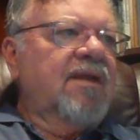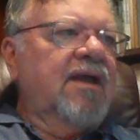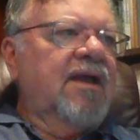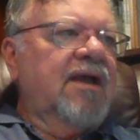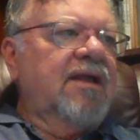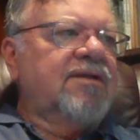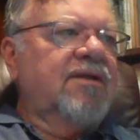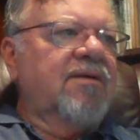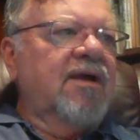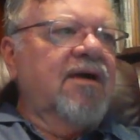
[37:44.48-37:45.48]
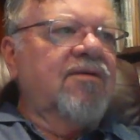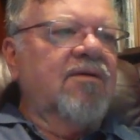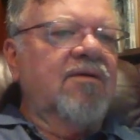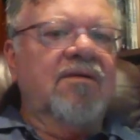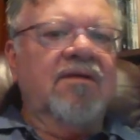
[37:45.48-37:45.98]
And there are
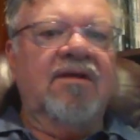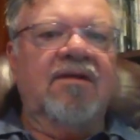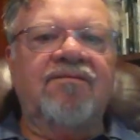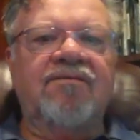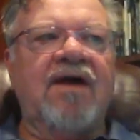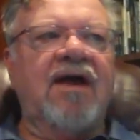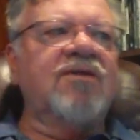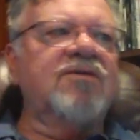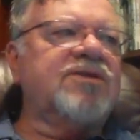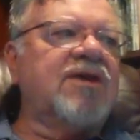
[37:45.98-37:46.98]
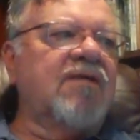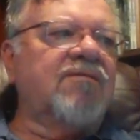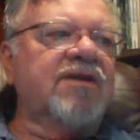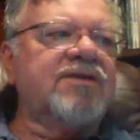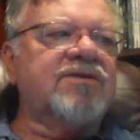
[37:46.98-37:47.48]
other values
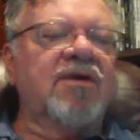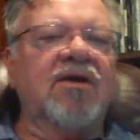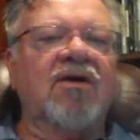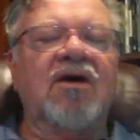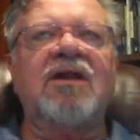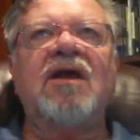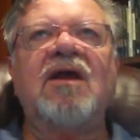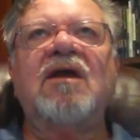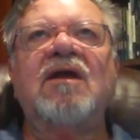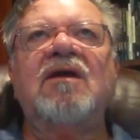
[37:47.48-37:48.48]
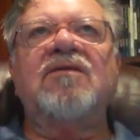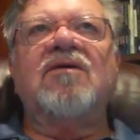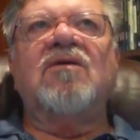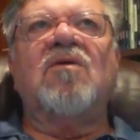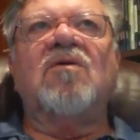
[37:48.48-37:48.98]
conflicts going on.
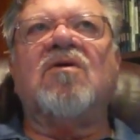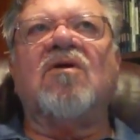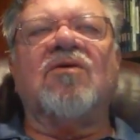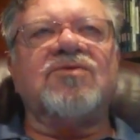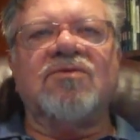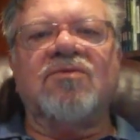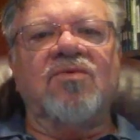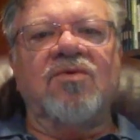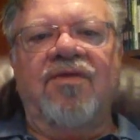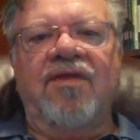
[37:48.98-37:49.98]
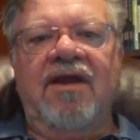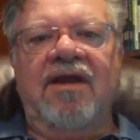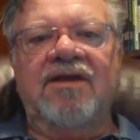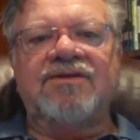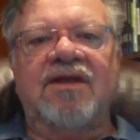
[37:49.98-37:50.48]
The whole cultural war
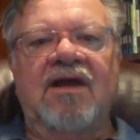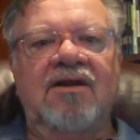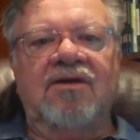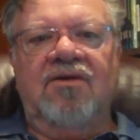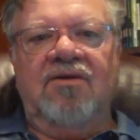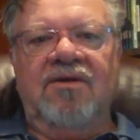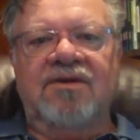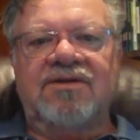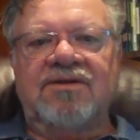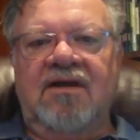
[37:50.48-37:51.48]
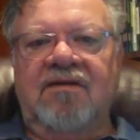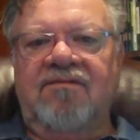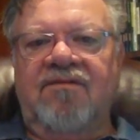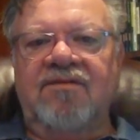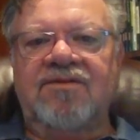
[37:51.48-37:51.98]
thing is not new. It's not
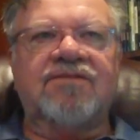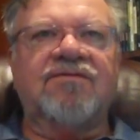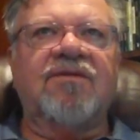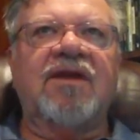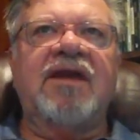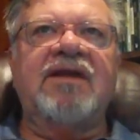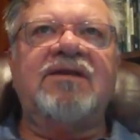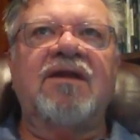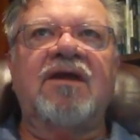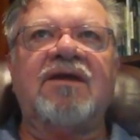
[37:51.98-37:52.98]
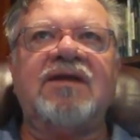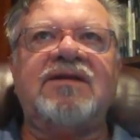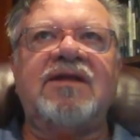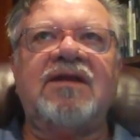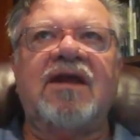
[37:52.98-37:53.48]
just from the
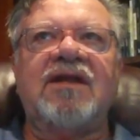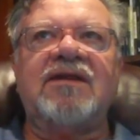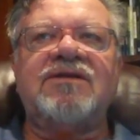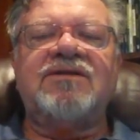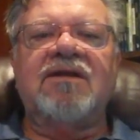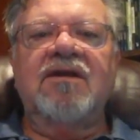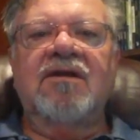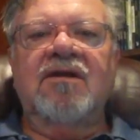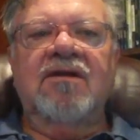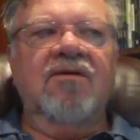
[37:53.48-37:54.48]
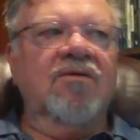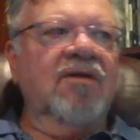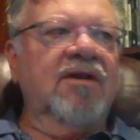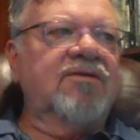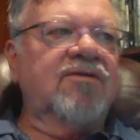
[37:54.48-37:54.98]
1990s,
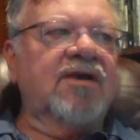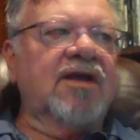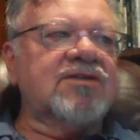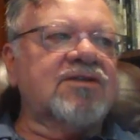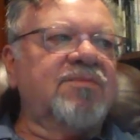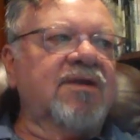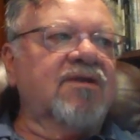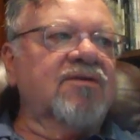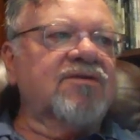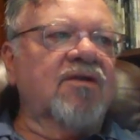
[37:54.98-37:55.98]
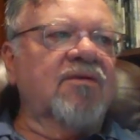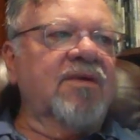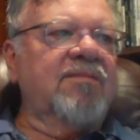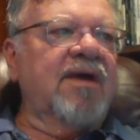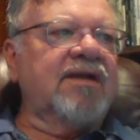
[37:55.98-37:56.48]
early 2000s, but it goes all the
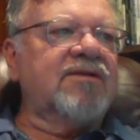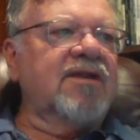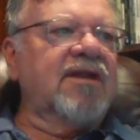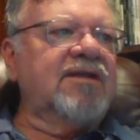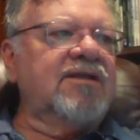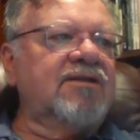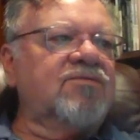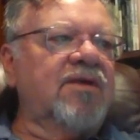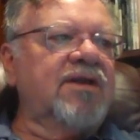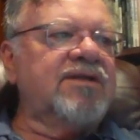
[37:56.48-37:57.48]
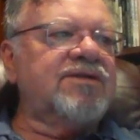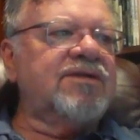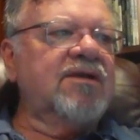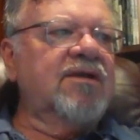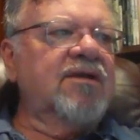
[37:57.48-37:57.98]
way back to the
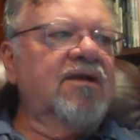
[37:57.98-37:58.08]
1920s.